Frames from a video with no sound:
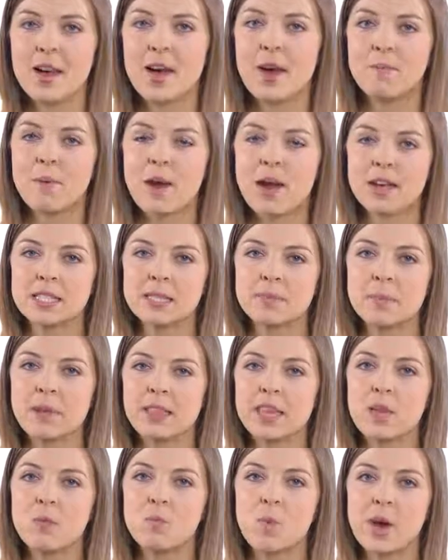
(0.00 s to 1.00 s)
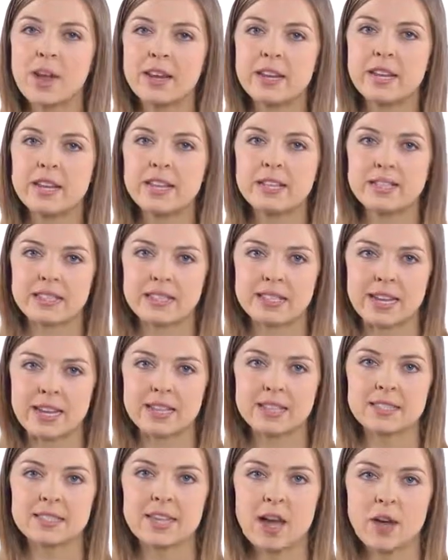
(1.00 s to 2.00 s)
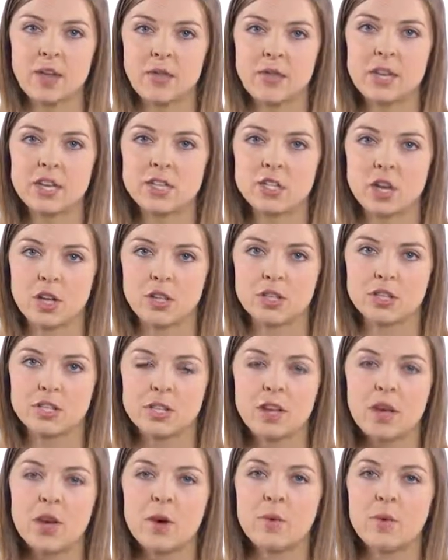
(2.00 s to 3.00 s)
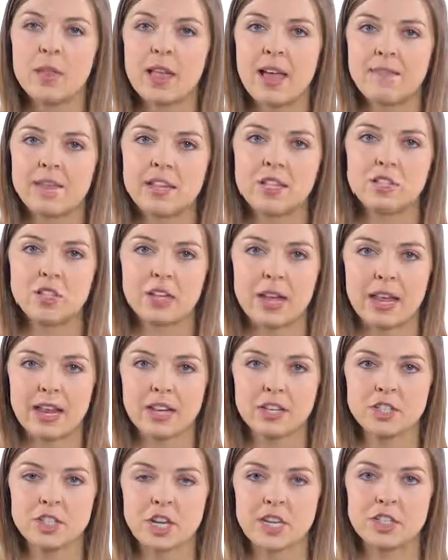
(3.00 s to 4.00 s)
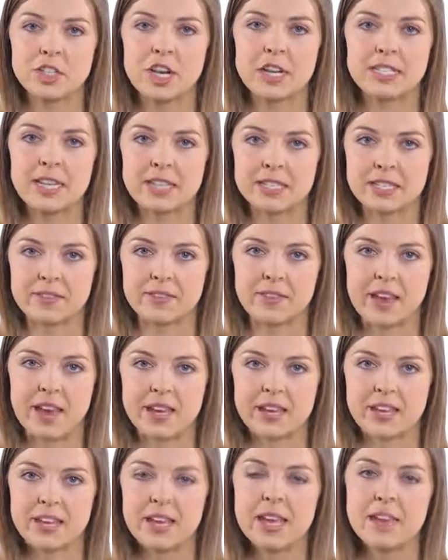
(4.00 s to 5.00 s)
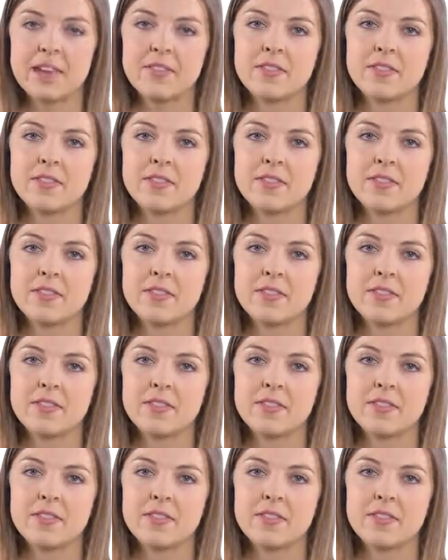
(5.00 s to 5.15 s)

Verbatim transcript: Approximately one in six healthy adults will have a genetic change identified